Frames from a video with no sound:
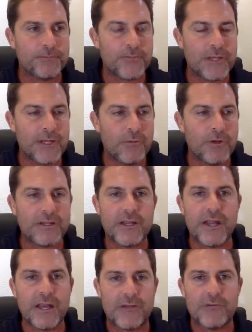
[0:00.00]

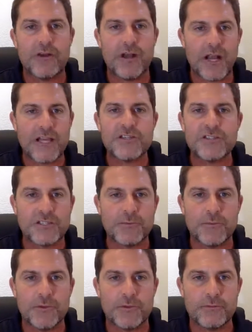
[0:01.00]
and have a relationship
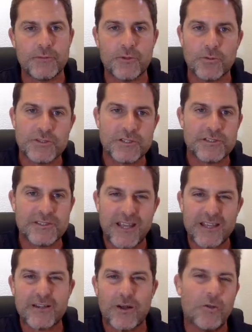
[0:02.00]
with, because it's
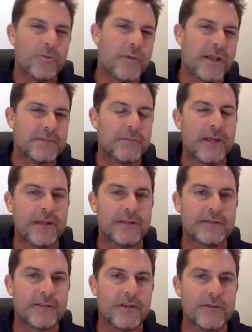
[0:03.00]
saying the old man's blend.
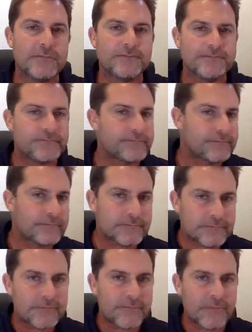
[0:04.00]
So
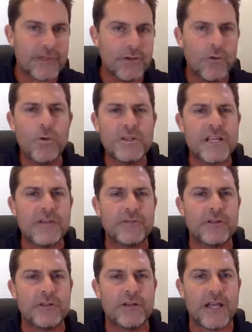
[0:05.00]
you always have a
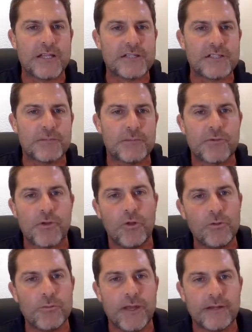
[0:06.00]
relationship with your
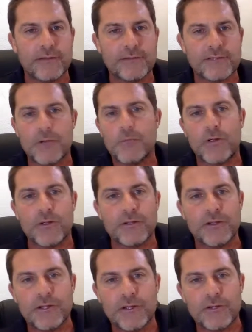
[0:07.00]
old man somewhere
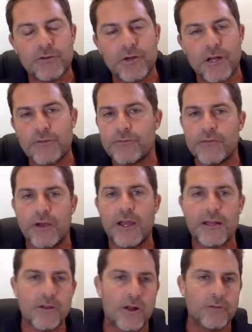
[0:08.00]
in your life. I
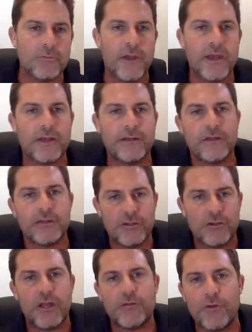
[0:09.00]
had an old man, you
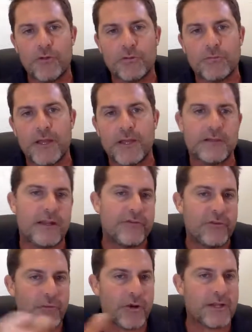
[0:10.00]
have an old man,
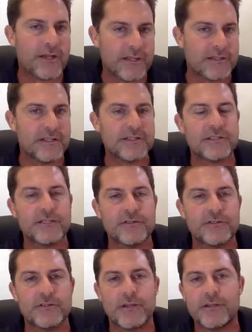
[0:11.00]
everybody that's listening
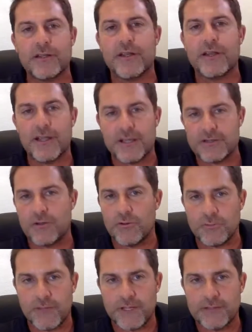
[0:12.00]
tonight has an
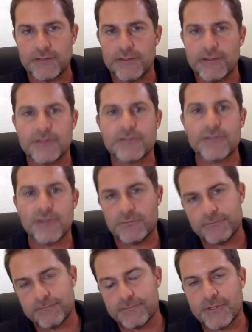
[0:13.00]
old man. So
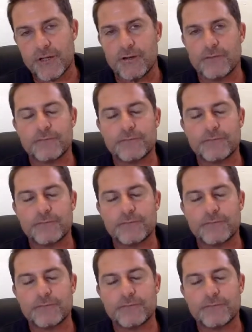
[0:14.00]
yeah,